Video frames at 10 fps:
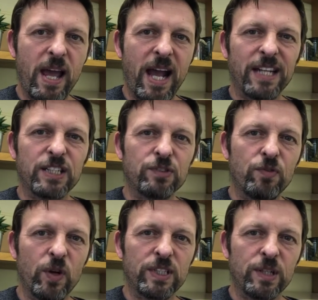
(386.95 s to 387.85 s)
and his
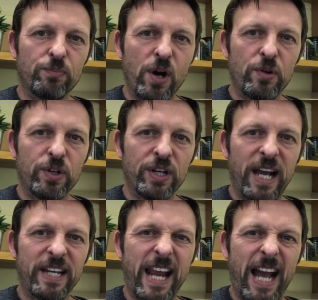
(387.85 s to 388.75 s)
voice had broken,
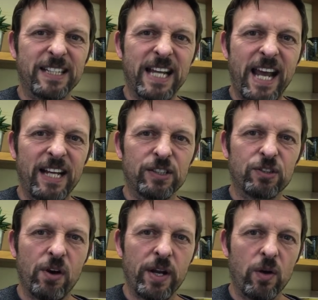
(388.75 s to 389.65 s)
and he had hairs
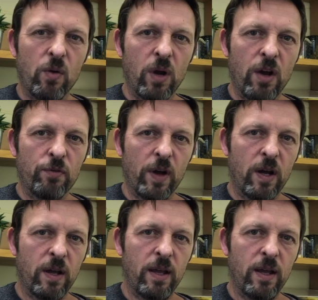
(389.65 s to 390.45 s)
growing all over.